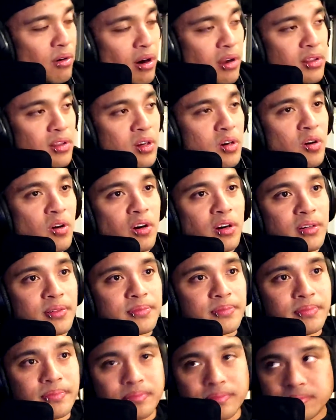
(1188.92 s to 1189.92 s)
on the court.
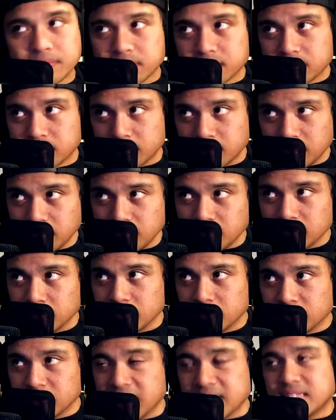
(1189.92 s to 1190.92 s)

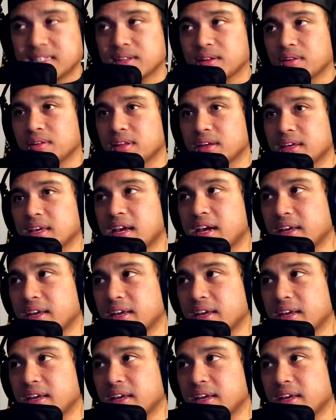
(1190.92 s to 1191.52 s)
That's the only thing. Yeah,